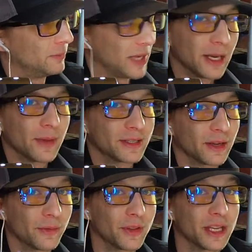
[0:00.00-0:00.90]
dating
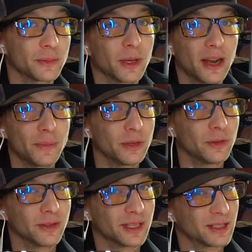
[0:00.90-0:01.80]
myself on this, but I've been
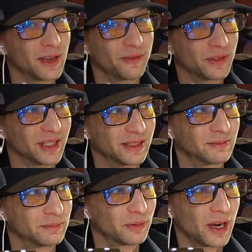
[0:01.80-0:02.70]
doing this stuff for
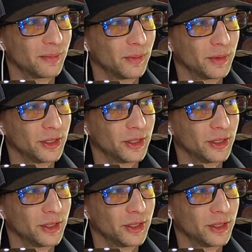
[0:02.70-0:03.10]
like probably